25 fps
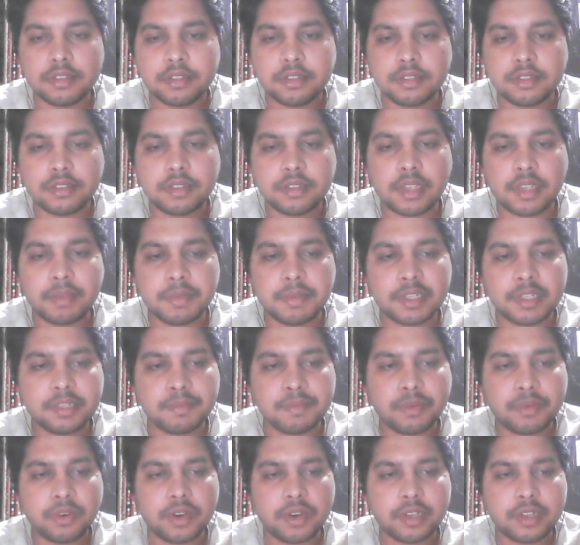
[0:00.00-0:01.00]
Siemens
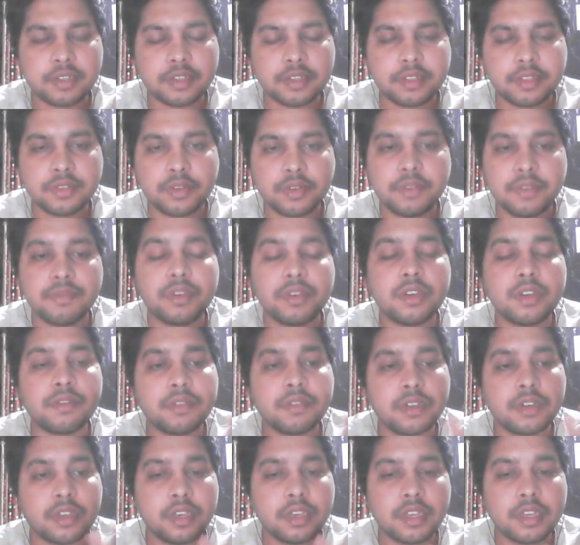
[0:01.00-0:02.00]
products. So if you are
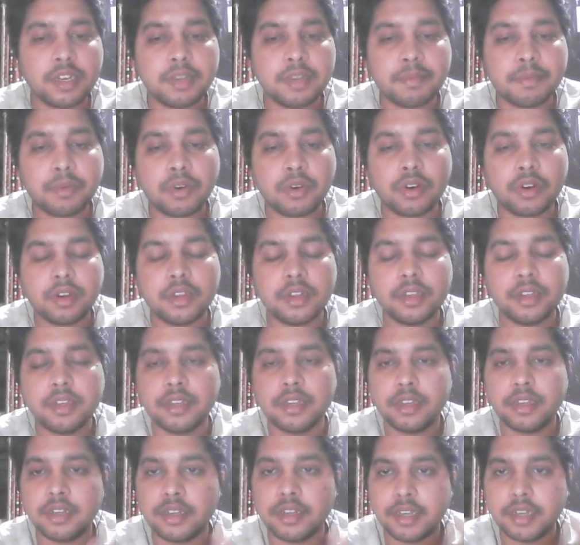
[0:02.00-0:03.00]
working in
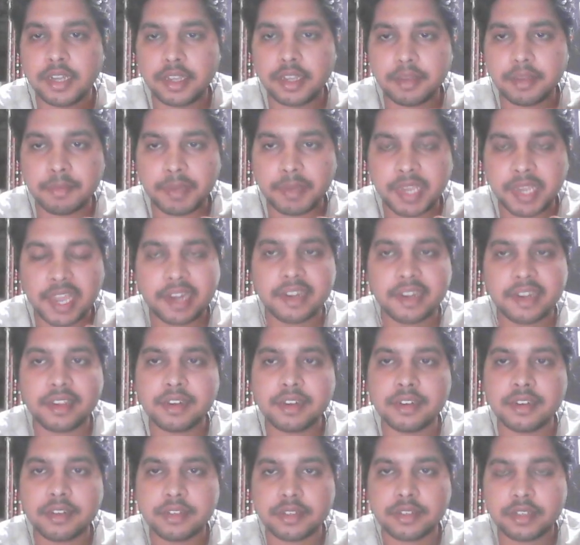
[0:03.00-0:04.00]
a mechanical
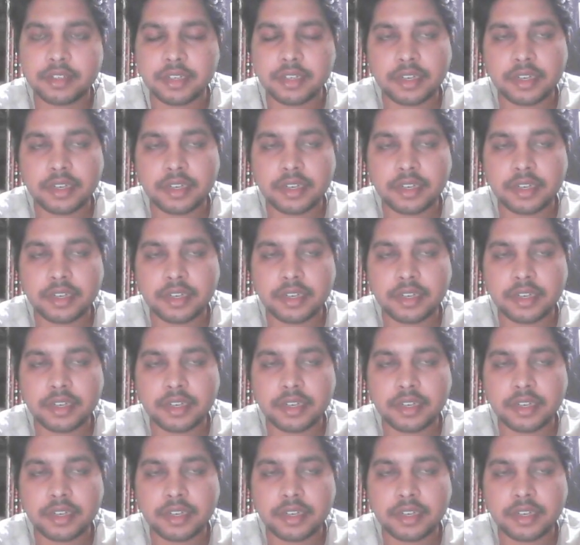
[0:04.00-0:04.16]
industry,